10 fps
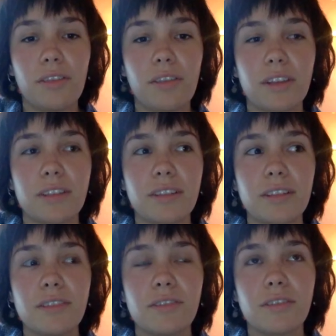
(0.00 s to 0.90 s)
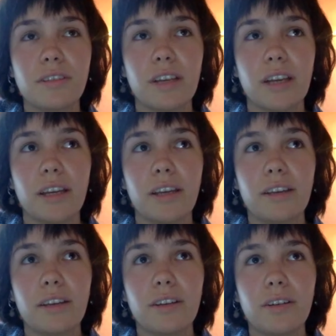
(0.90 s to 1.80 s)
This is like
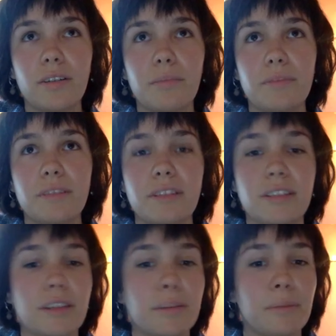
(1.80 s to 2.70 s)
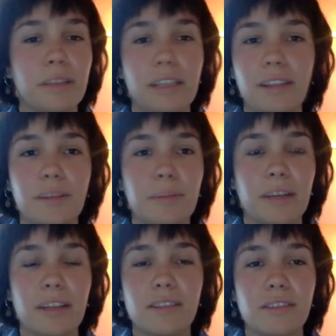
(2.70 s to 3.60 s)
completely
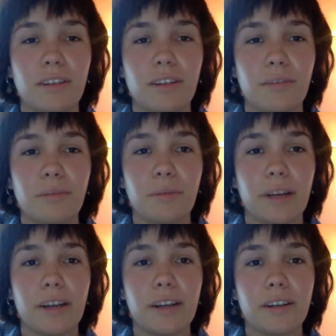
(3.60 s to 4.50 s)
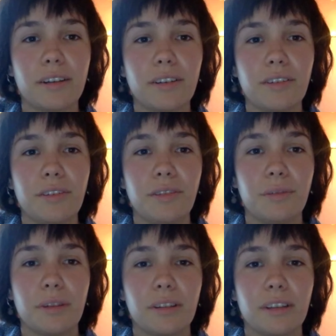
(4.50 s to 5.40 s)
depends on where
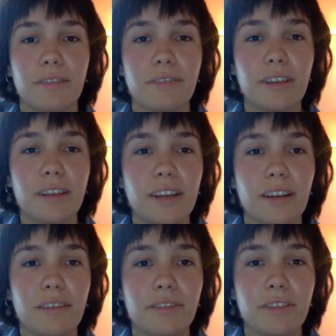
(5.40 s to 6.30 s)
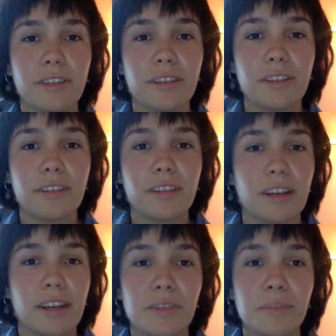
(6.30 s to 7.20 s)
you are living after the
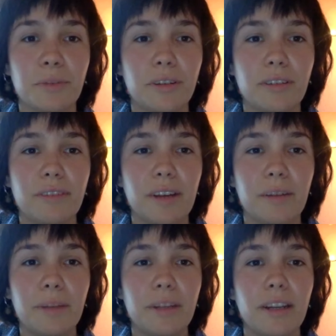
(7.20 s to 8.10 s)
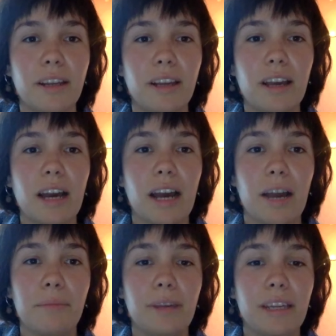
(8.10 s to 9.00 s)
high support environment.
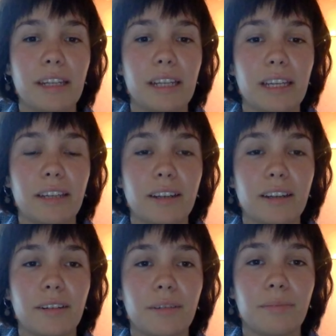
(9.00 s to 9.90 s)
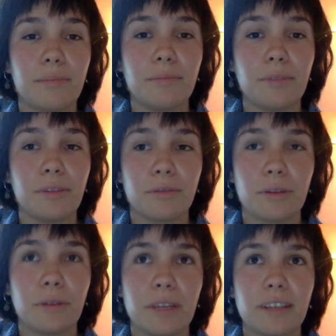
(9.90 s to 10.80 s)
I'm in like a
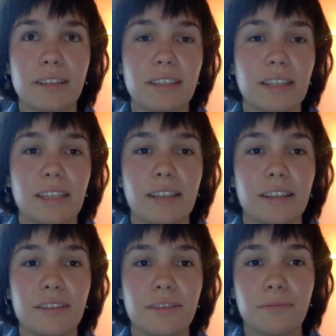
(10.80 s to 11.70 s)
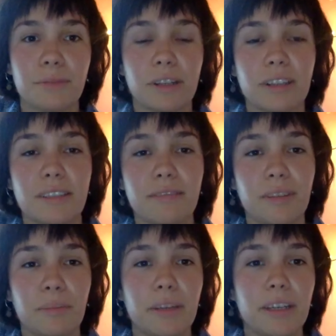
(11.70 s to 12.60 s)
growing city that is
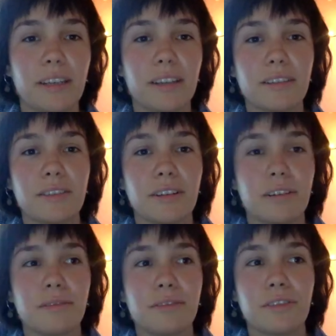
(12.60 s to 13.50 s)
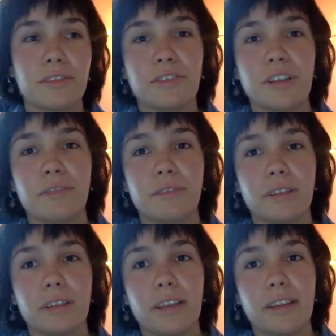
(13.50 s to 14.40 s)
relatively big, so just
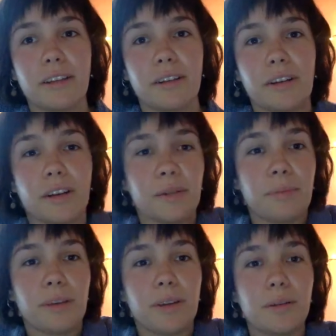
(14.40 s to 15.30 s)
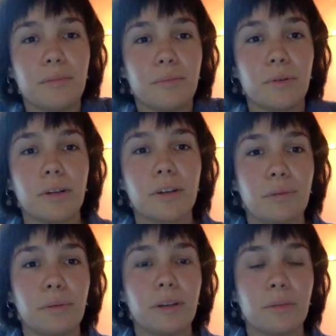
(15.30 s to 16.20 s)
generally there are going to be more
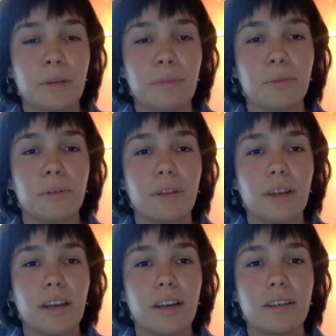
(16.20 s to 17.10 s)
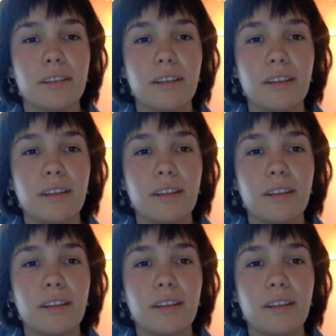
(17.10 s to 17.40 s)
queer people and